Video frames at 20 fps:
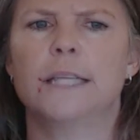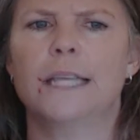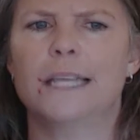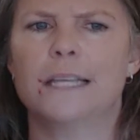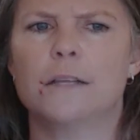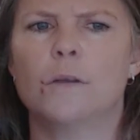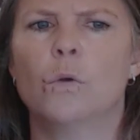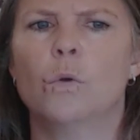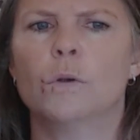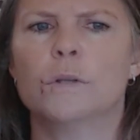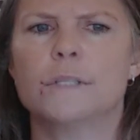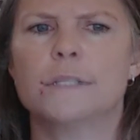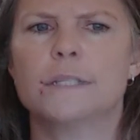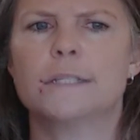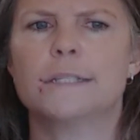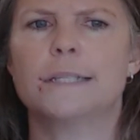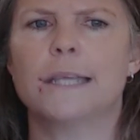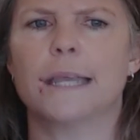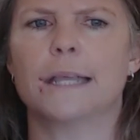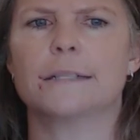
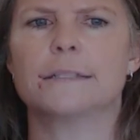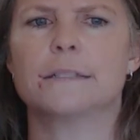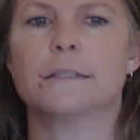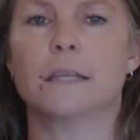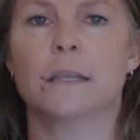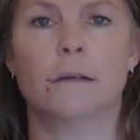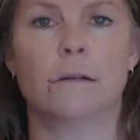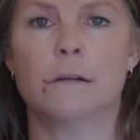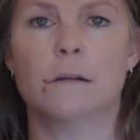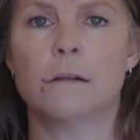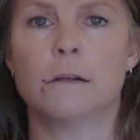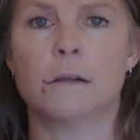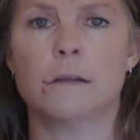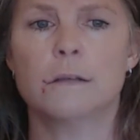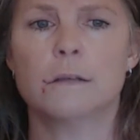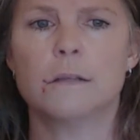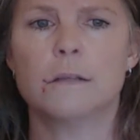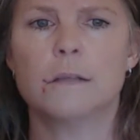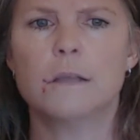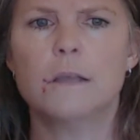Hort's text, they
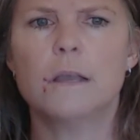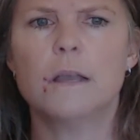are.